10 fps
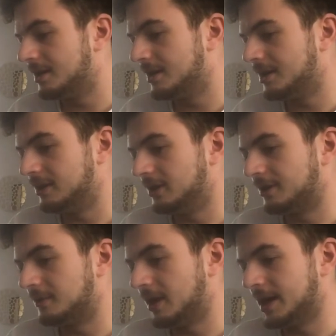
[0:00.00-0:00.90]
in a lot of
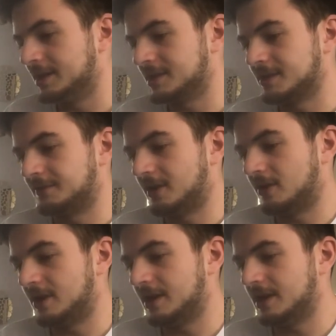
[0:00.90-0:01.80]
ways, is a
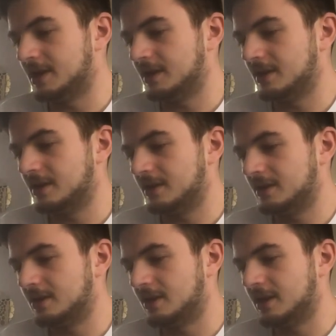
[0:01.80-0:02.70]
very,
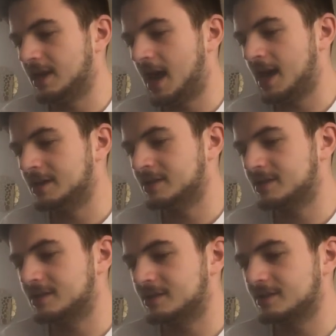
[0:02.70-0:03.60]
you know, he
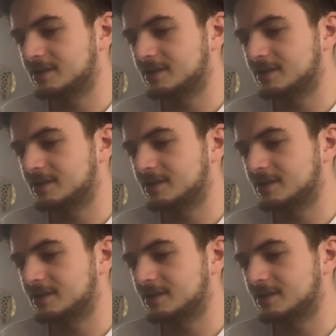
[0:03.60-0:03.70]
has